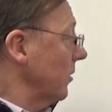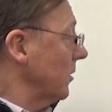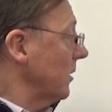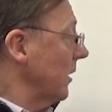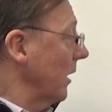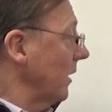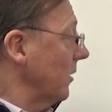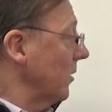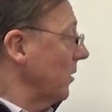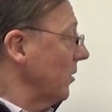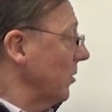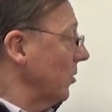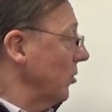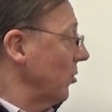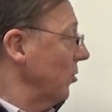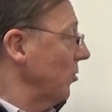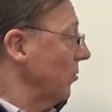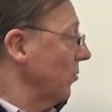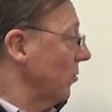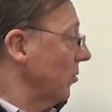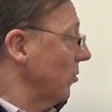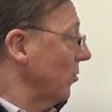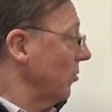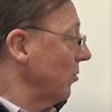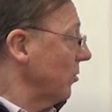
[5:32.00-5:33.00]
under the new
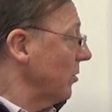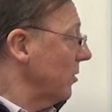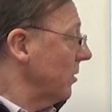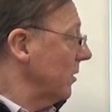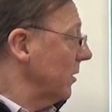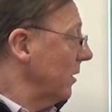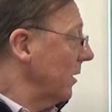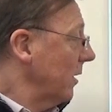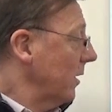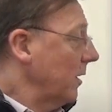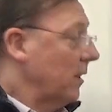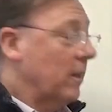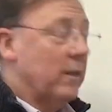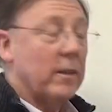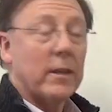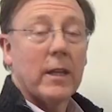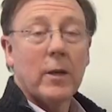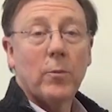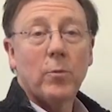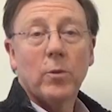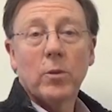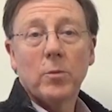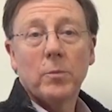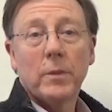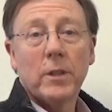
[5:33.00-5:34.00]
rules they
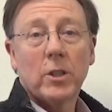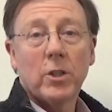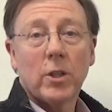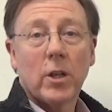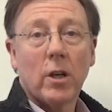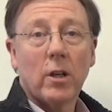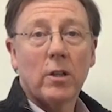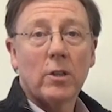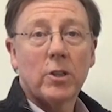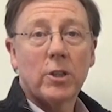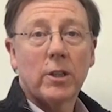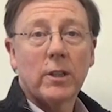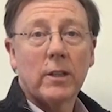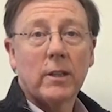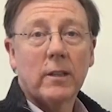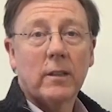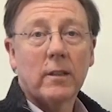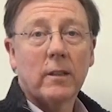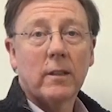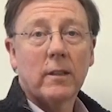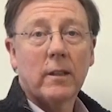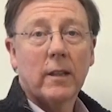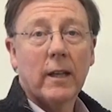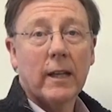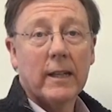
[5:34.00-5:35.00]
wouldn't be charging
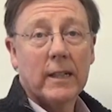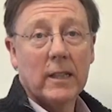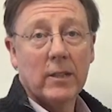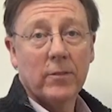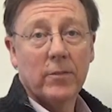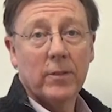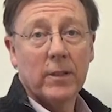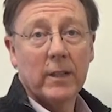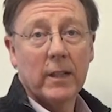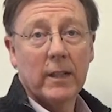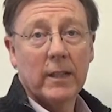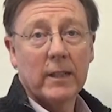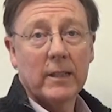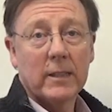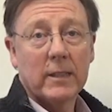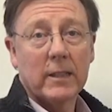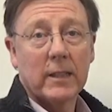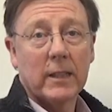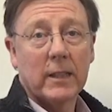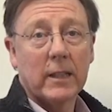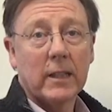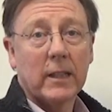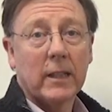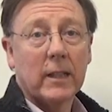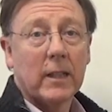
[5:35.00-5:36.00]
any VAT.
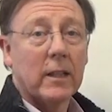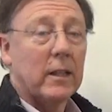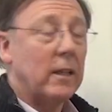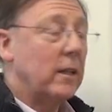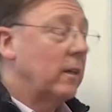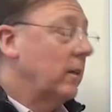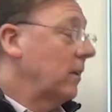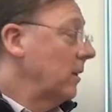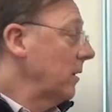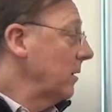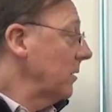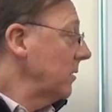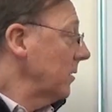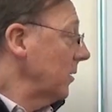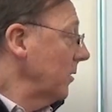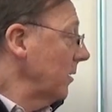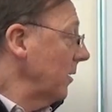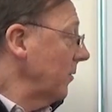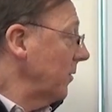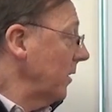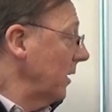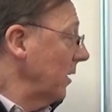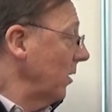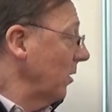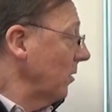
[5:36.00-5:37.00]
So
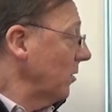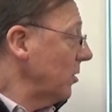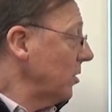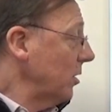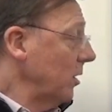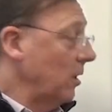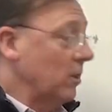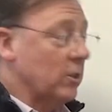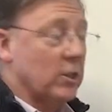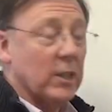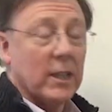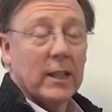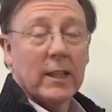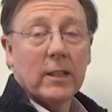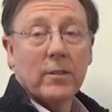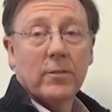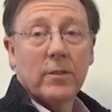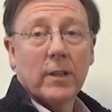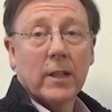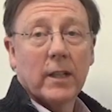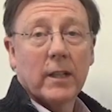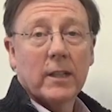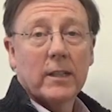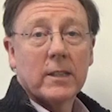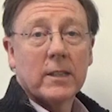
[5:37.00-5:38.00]
if they're not charging any
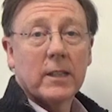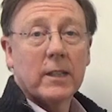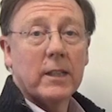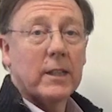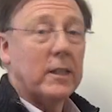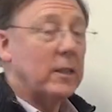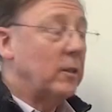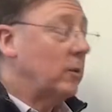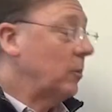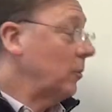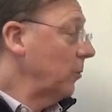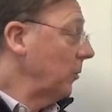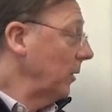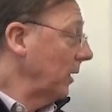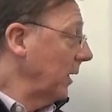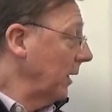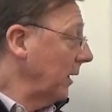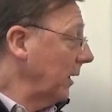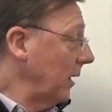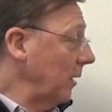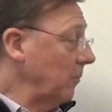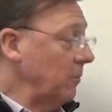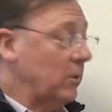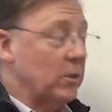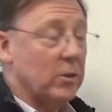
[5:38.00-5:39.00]
VAT, when they
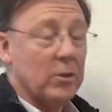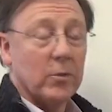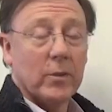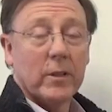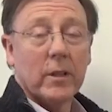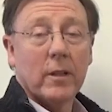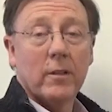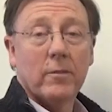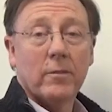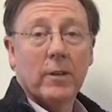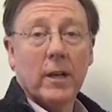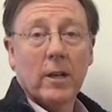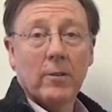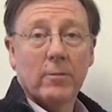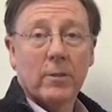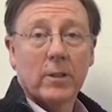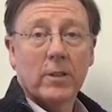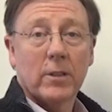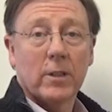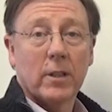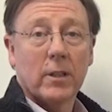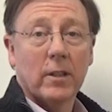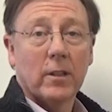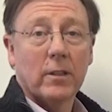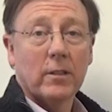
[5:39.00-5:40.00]
come to doing their VAT
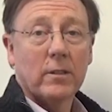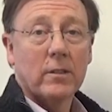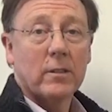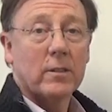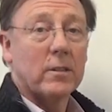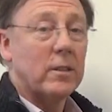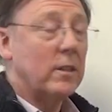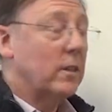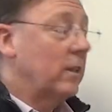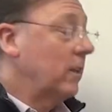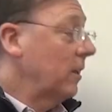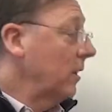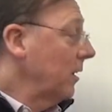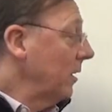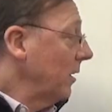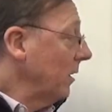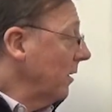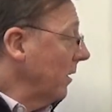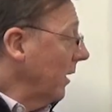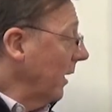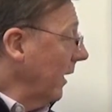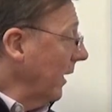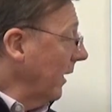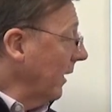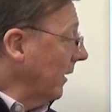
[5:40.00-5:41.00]
returns,
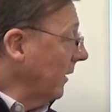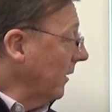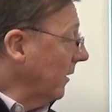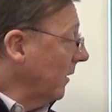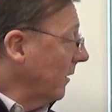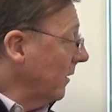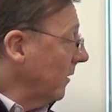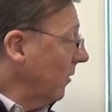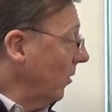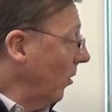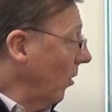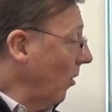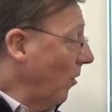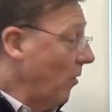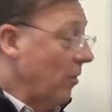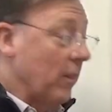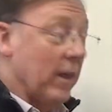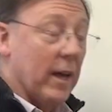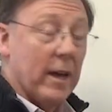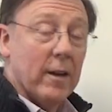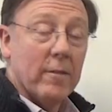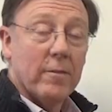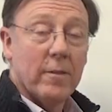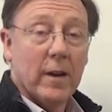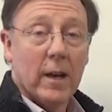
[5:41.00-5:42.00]
then on
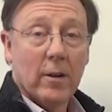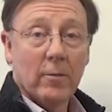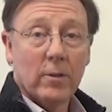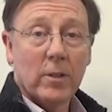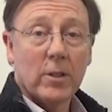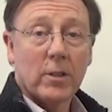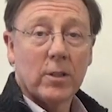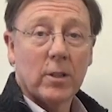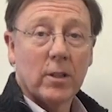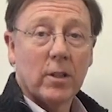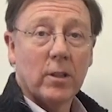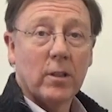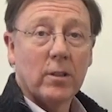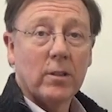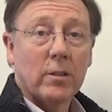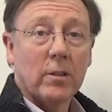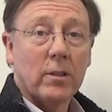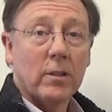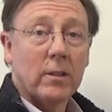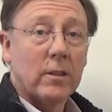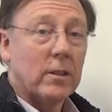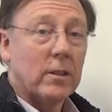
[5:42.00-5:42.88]
their VAT return